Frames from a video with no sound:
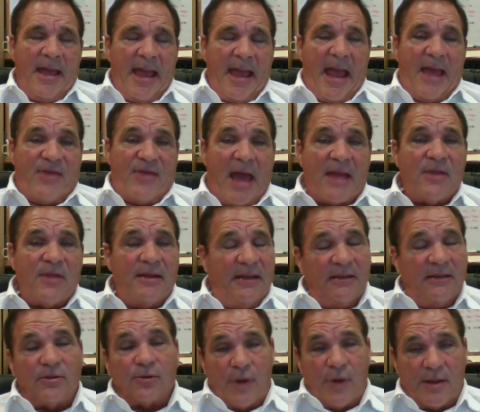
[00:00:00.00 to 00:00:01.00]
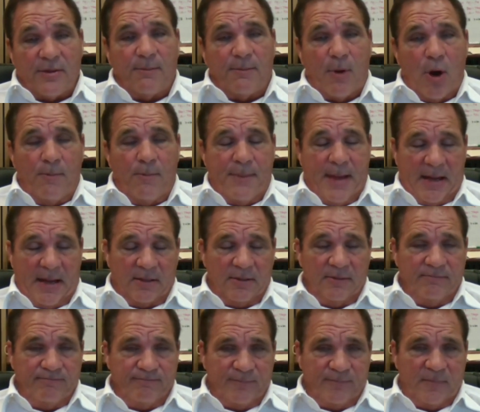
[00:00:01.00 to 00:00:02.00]
And then they need to run the ball better.
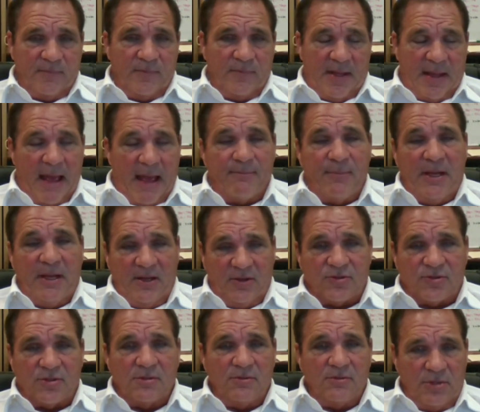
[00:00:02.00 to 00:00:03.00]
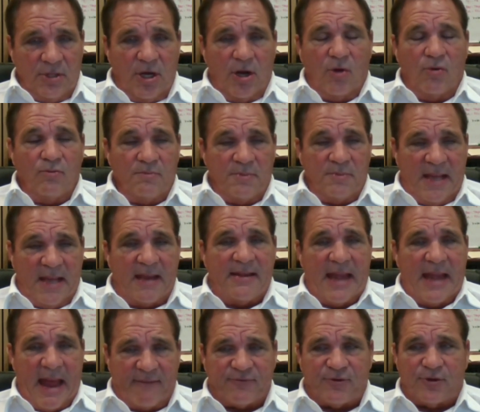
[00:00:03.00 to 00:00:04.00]
And that means, you know, getting
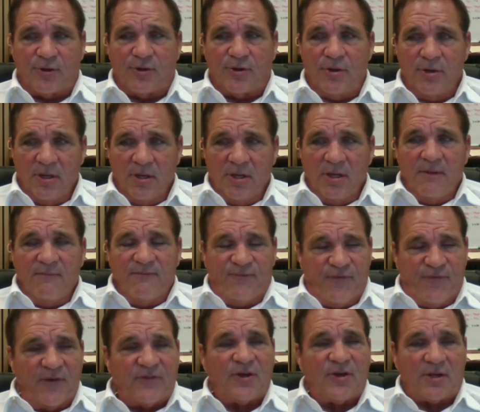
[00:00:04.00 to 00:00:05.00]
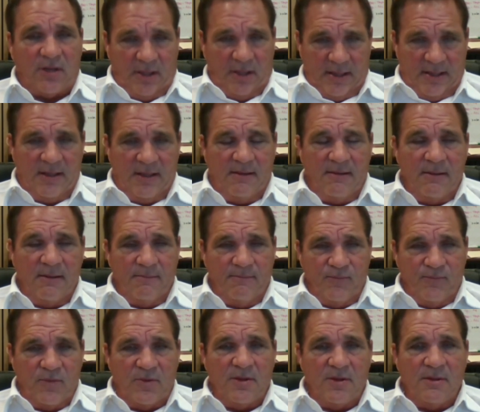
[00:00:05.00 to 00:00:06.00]
after physically,
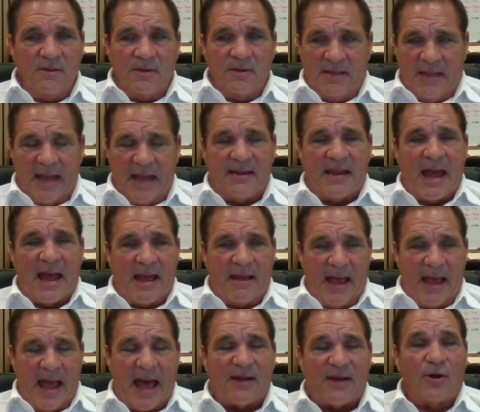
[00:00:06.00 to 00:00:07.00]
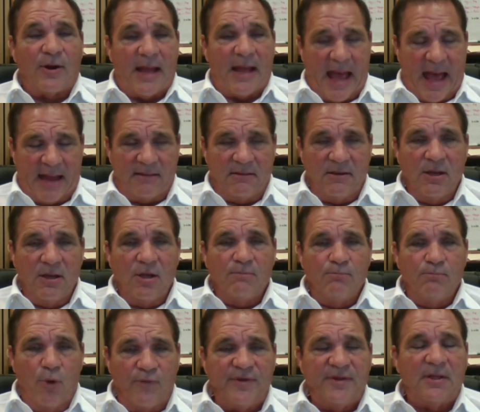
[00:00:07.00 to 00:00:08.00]
getting a hat on a hat,
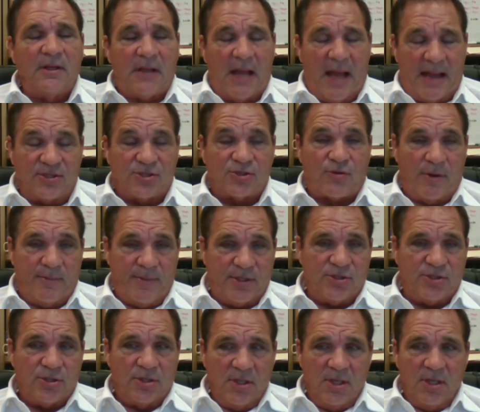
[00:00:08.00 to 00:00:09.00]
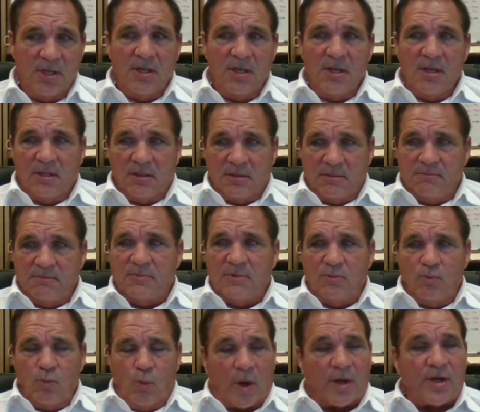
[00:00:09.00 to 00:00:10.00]
moving the line of scrimmage,
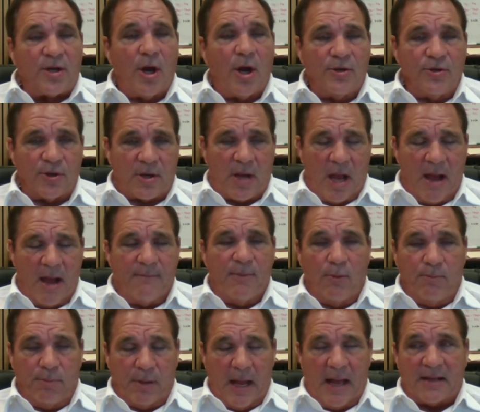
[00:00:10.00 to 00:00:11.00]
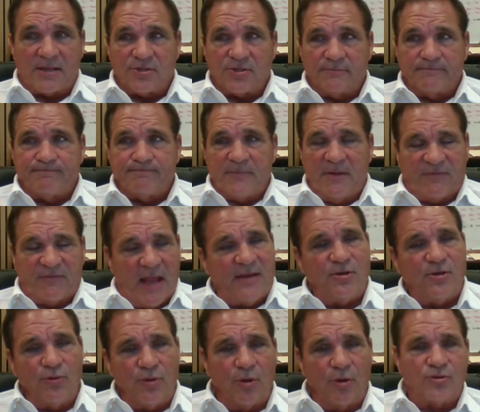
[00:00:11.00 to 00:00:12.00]
working on your combo blocks. If they
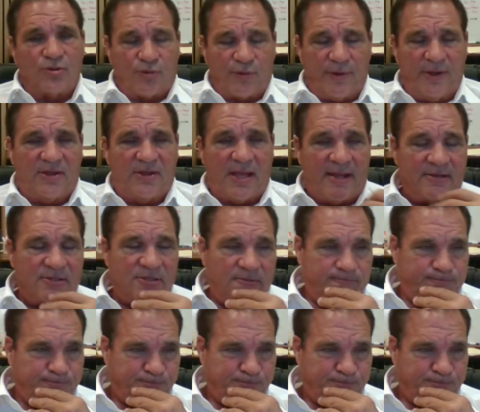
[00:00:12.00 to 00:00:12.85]
do those 3 things,